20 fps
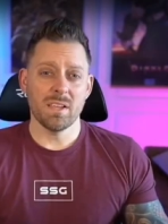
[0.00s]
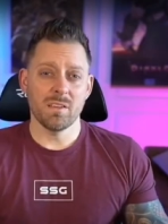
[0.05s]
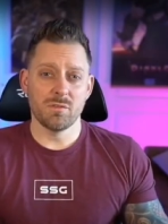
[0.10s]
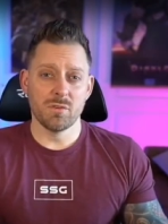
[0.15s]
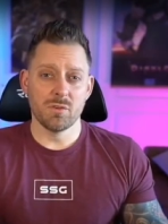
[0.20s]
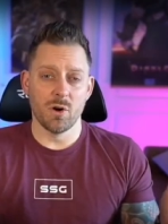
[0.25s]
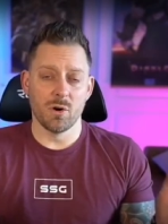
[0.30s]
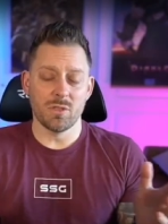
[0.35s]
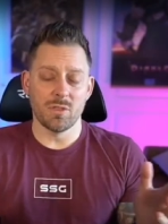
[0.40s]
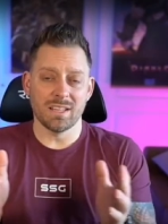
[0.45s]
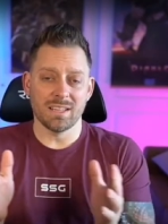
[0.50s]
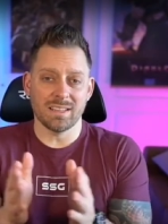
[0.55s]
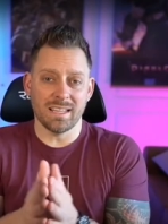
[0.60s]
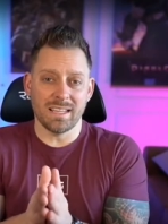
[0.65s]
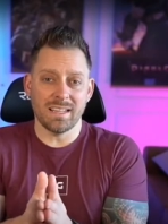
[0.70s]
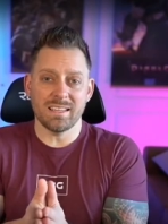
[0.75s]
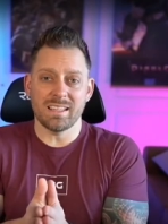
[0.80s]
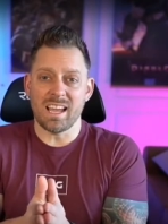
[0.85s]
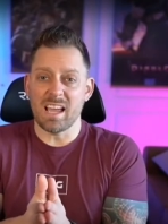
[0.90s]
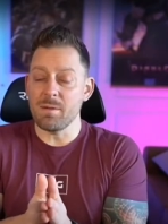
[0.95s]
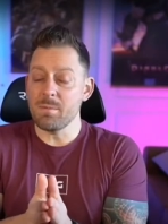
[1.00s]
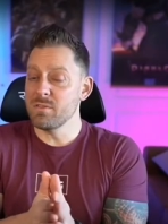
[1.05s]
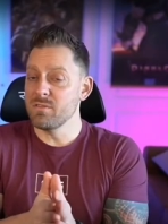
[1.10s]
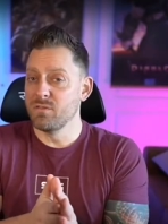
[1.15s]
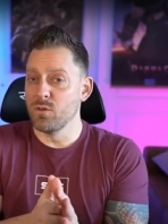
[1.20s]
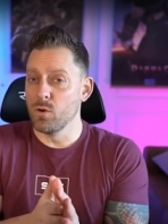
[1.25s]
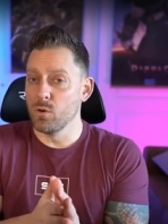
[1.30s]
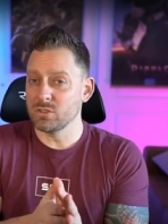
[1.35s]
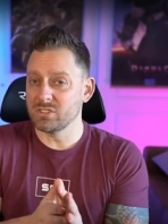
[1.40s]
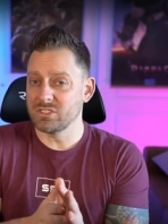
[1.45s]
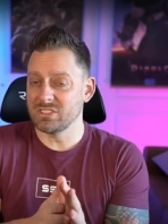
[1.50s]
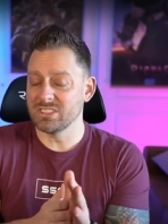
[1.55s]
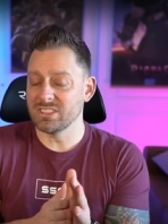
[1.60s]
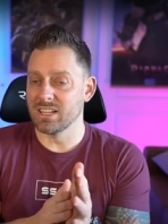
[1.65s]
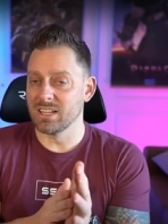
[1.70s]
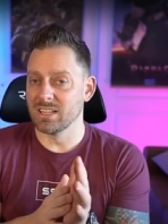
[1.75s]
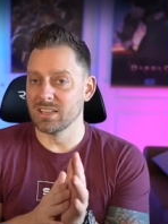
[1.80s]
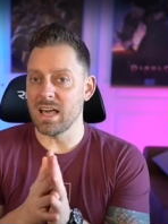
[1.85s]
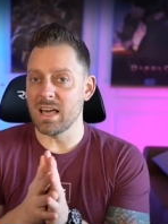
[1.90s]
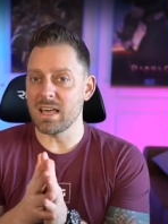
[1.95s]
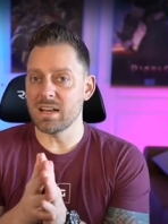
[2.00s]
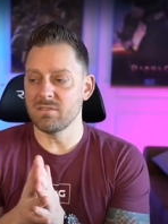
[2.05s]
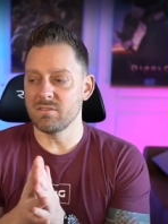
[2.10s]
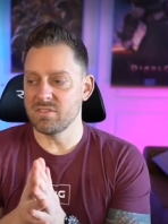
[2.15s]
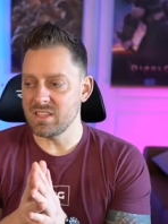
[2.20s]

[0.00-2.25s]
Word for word: of you know that lately I've been focusing on a lot of